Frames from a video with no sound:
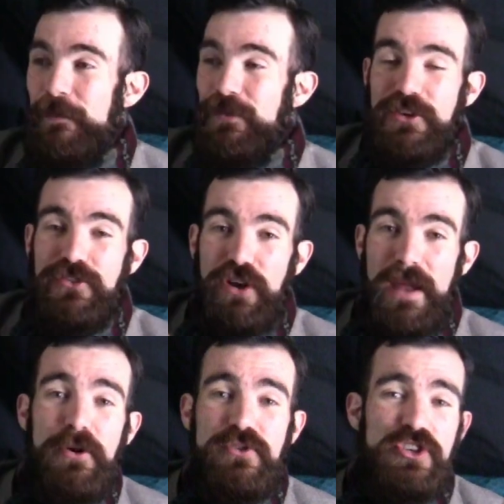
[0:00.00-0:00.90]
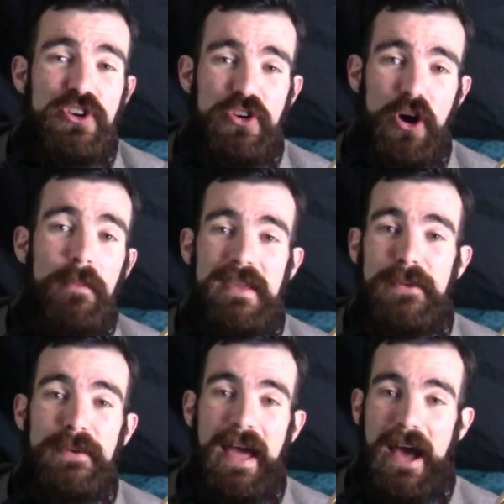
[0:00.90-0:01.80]
The Tribolt should not be
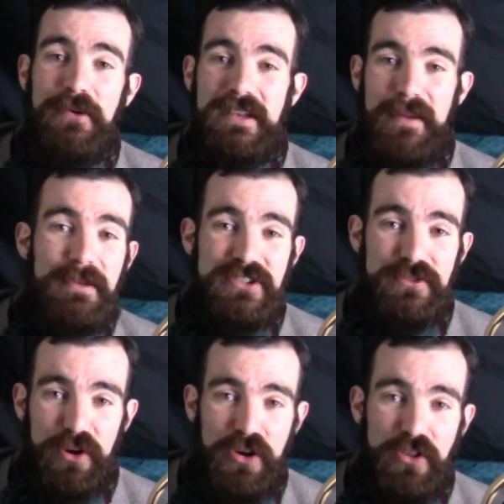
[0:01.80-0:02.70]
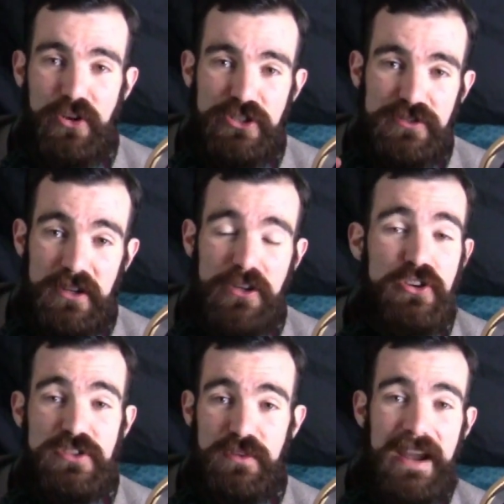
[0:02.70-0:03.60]
able to outdamage the rocket launcher at
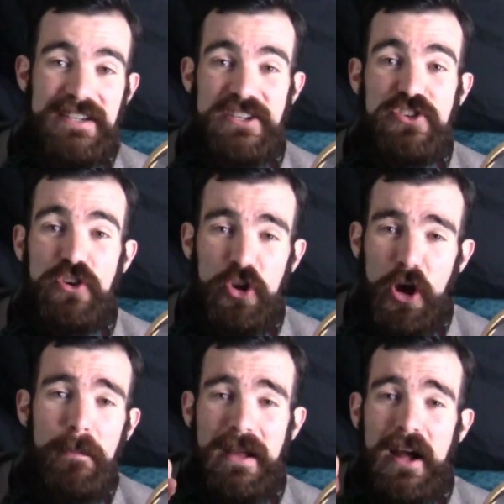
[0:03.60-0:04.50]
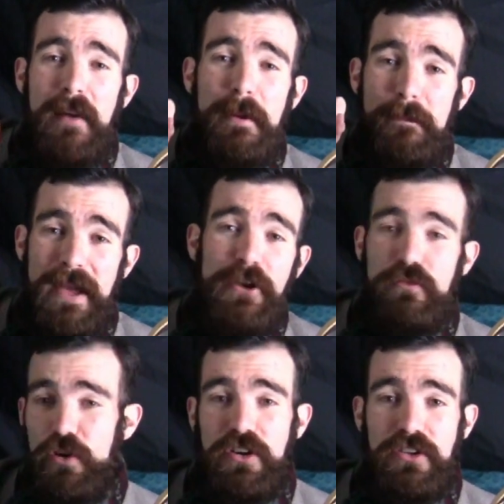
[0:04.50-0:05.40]
close range. It should not become a better
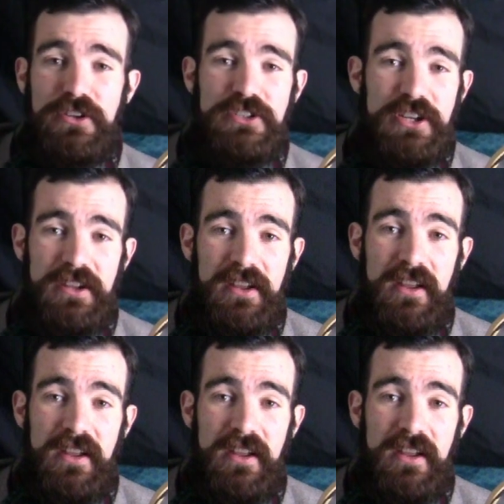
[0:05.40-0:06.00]
rocket launcher.